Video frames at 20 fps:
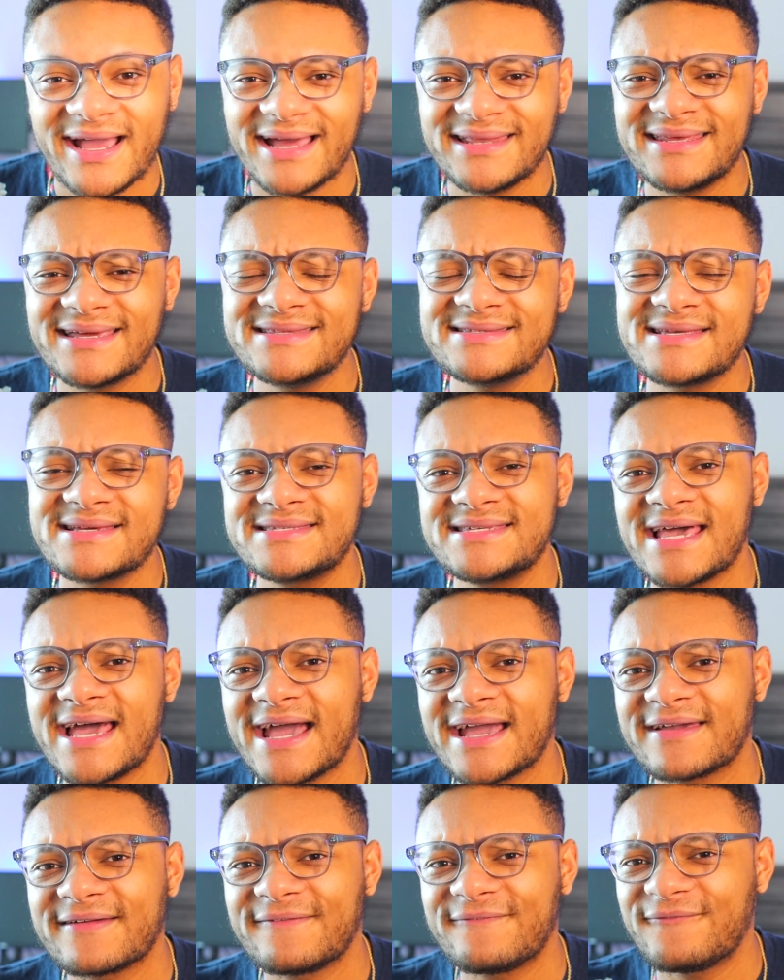It didn't
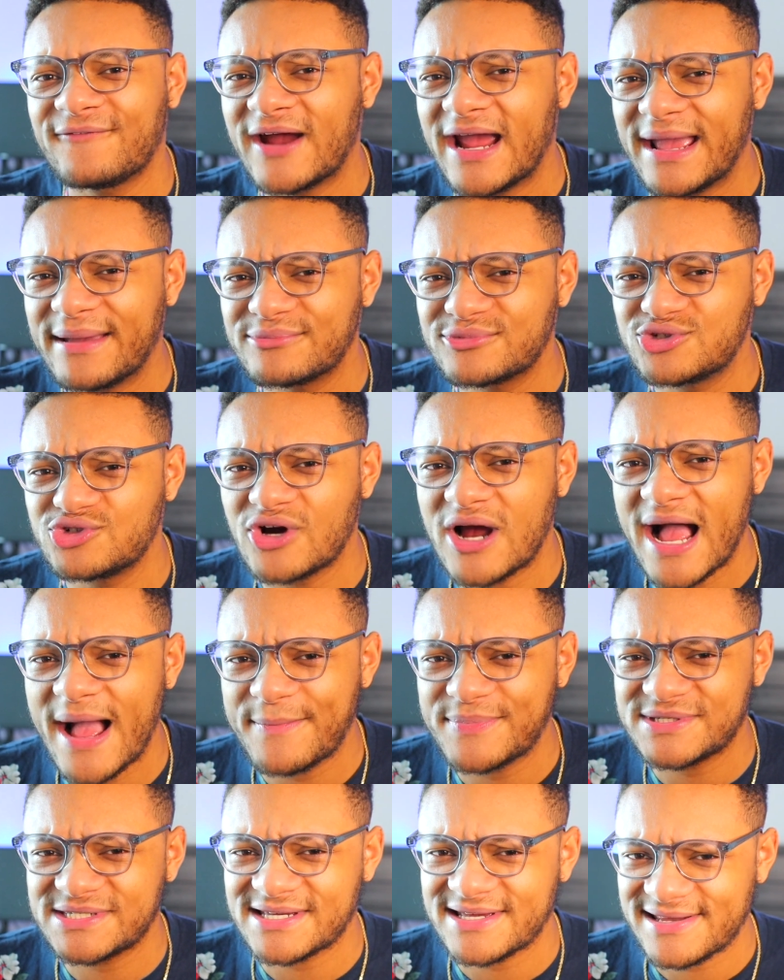detect frame
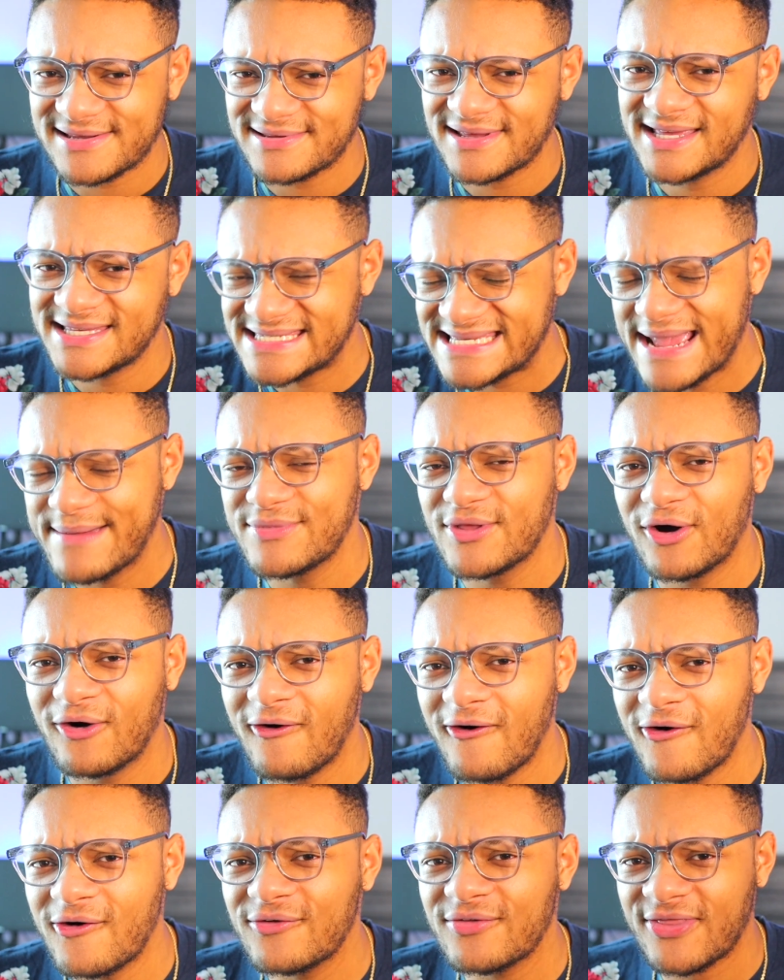drops. It, it seemed to
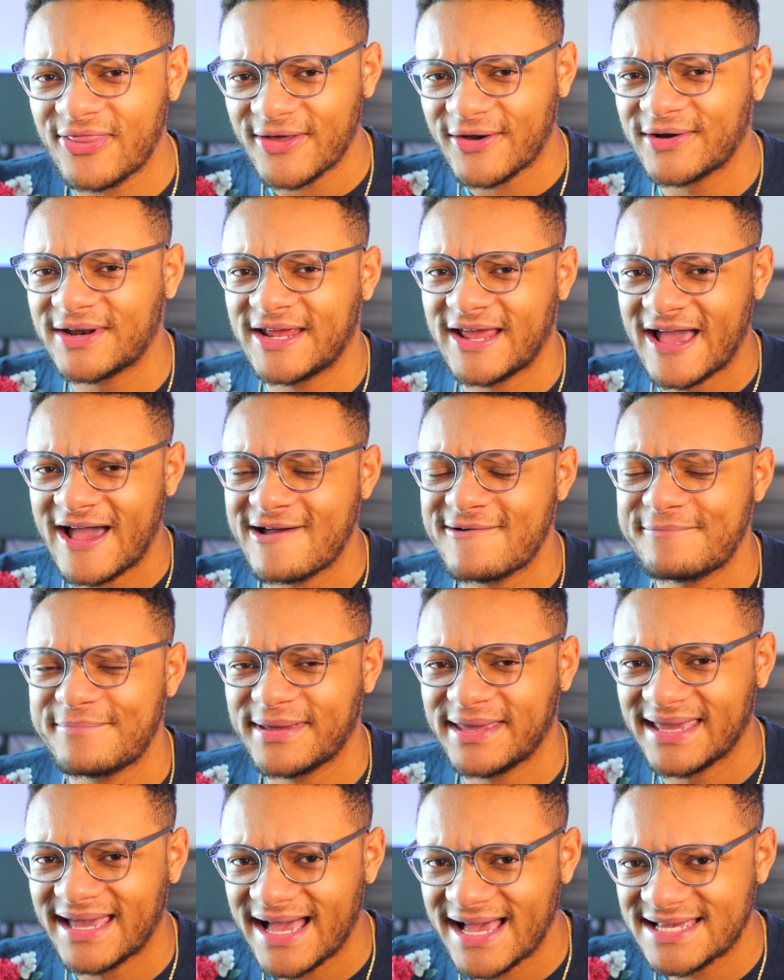hold 30
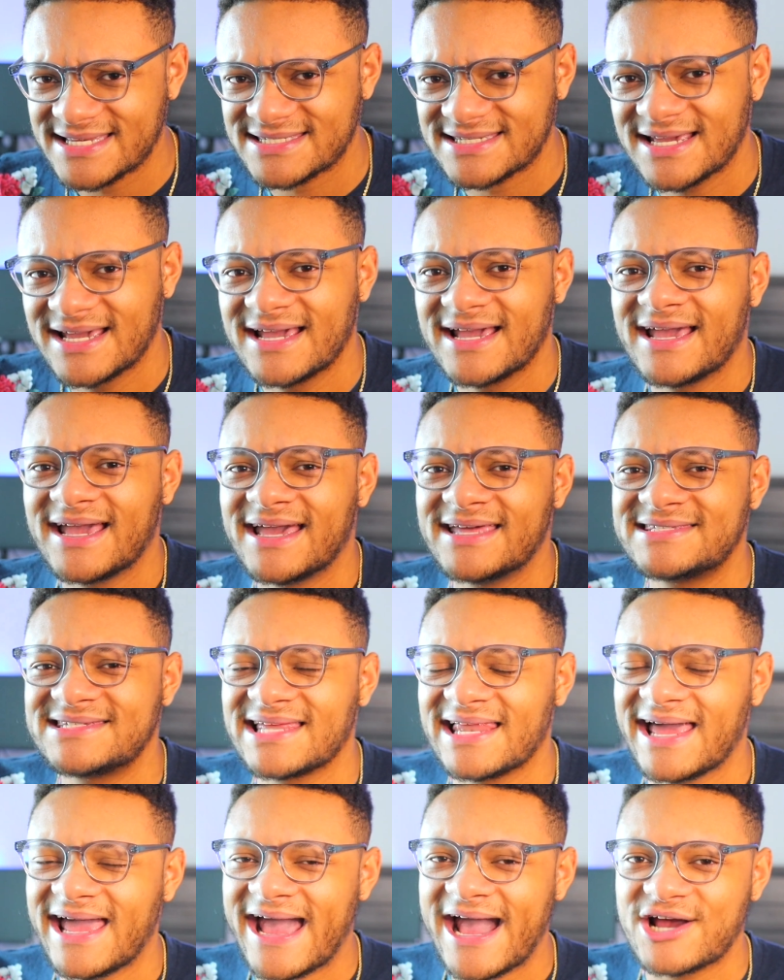FPS
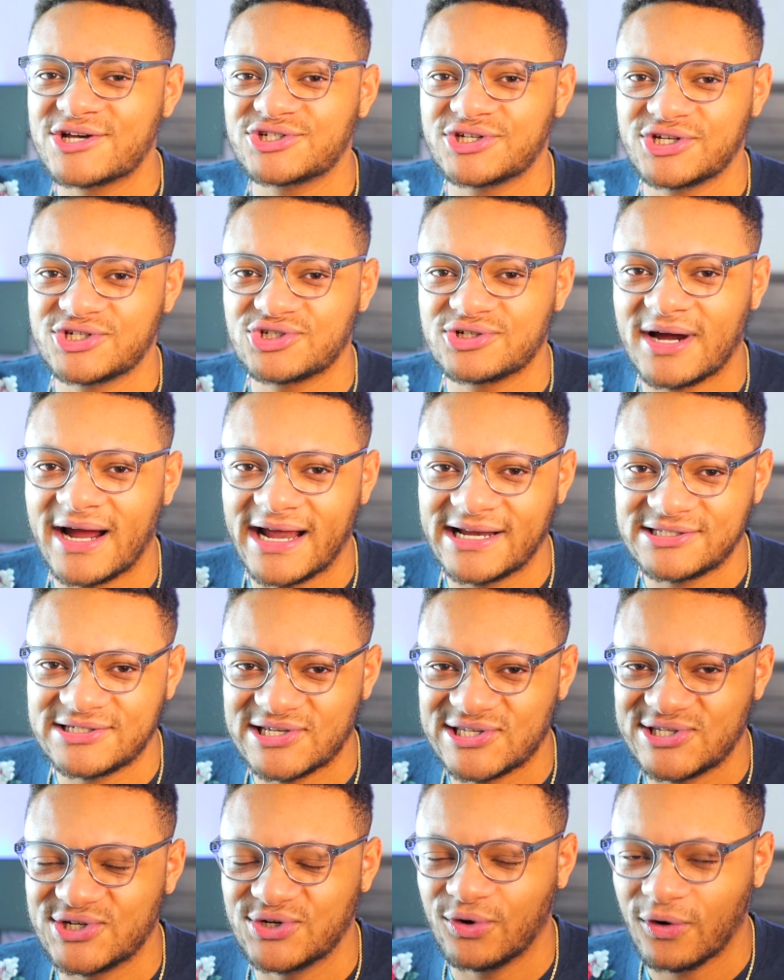until I actually tried
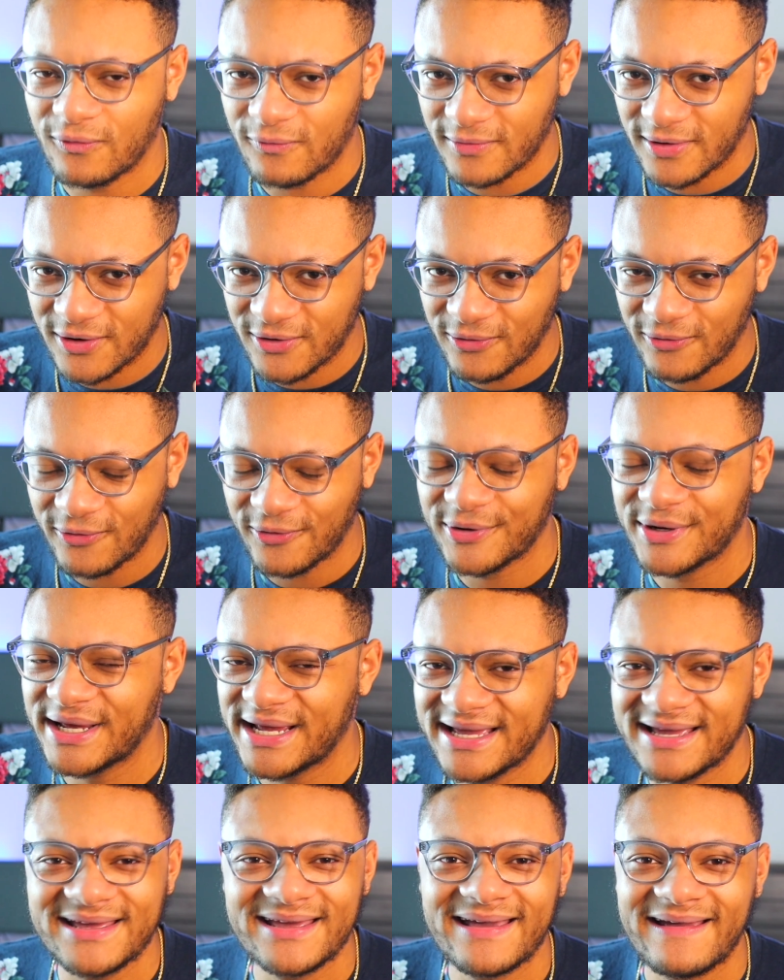to do a
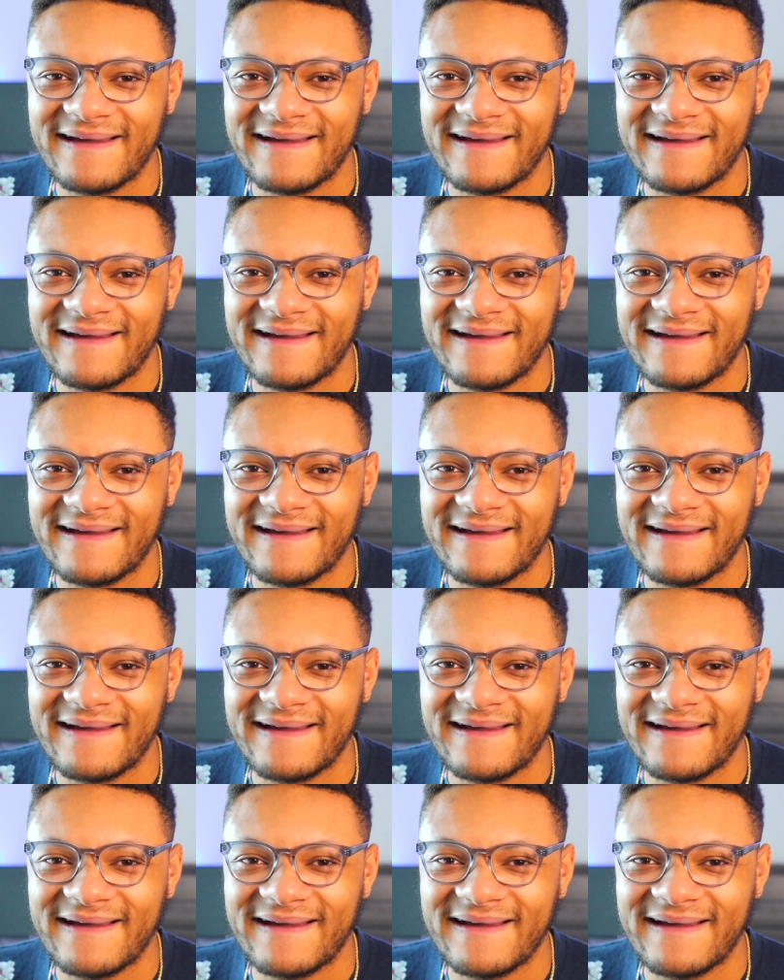recording.